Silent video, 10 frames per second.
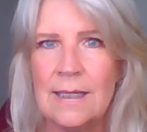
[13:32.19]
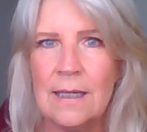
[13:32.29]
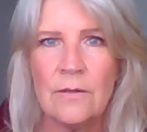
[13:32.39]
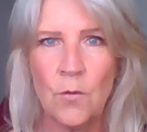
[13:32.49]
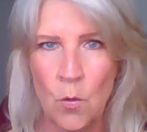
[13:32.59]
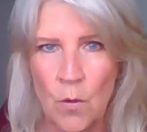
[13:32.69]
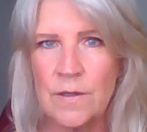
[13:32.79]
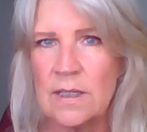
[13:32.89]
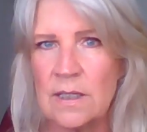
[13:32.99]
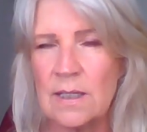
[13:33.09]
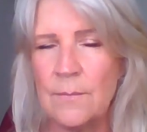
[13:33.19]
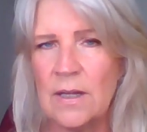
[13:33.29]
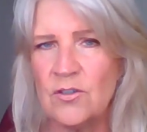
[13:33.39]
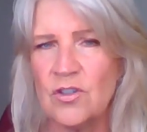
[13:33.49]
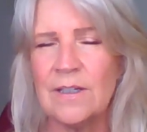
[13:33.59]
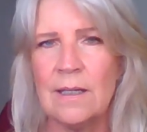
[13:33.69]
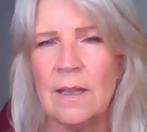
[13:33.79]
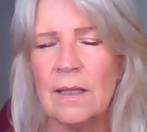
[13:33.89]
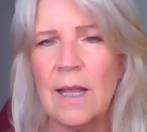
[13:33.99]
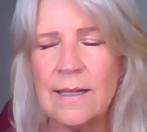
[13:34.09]
And of course, as I mentioned
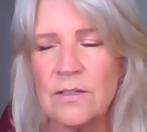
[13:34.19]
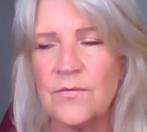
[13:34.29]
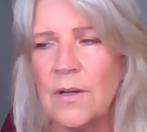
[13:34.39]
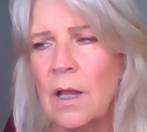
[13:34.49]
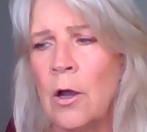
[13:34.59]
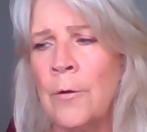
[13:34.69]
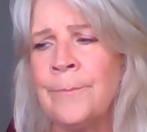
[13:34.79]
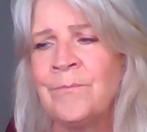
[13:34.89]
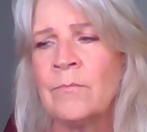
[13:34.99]
in the last video,